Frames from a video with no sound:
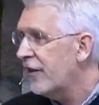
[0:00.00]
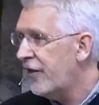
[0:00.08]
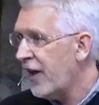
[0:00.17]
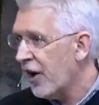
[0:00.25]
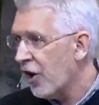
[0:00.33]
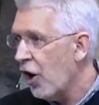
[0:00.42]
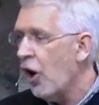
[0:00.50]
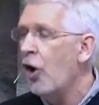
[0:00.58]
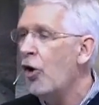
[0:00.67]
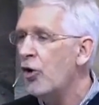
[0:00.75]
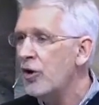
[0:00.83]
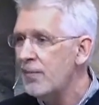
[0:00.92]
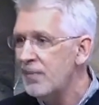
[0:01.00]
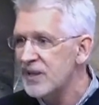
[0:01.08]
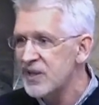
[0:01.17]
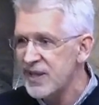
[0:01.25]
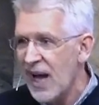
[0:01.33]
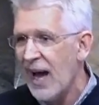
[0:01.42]
their own
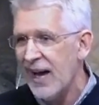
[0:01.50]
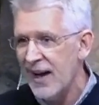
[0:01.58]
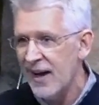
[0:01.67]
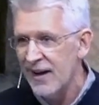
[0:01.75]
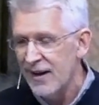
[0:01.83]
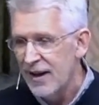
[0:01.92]
Messiah